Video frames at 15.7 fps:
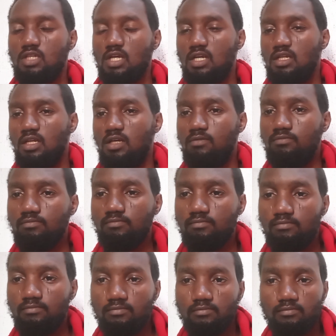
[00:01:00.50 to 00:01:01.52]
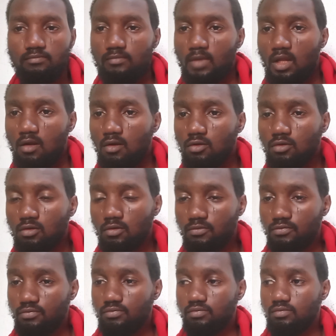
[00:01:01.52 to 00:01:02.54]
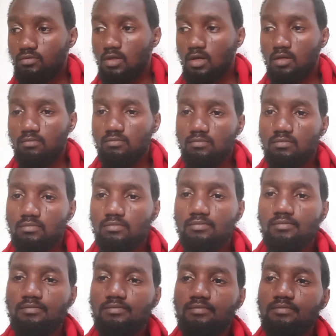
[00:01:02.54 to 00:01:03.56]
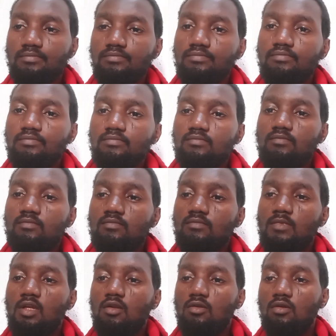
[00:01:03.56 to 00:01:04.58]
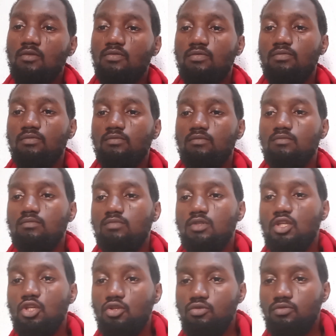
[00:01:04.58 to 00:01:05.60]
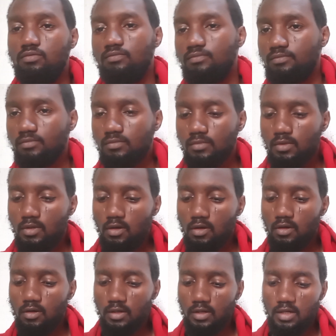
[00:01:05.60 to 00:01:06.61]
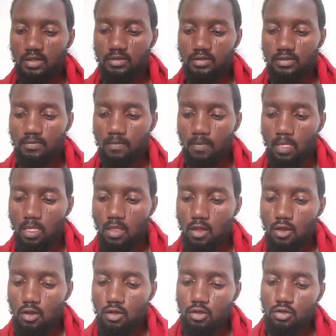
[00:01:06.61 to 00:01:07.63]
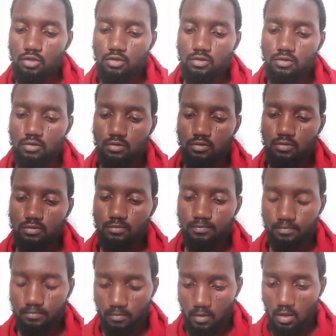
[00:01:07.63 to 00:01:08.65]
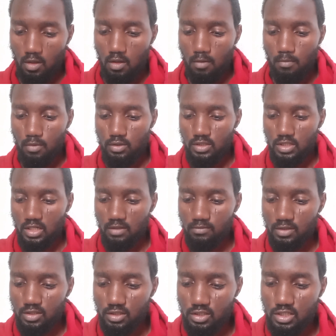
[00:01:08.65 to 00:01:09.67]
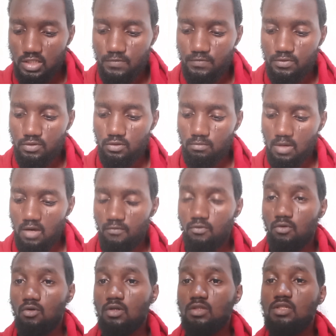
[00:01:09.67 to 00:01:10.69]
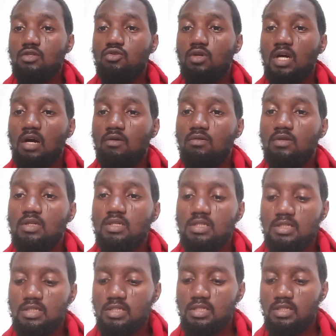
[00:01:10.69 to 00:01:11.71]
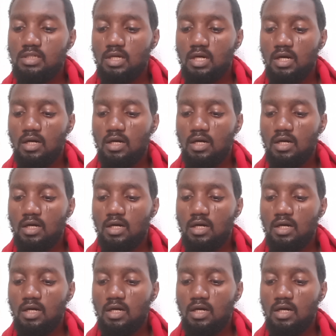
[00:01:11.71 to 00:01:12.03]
and then a lot of um, a lot of queue on ground. So, but in this video, my focus is to calculate the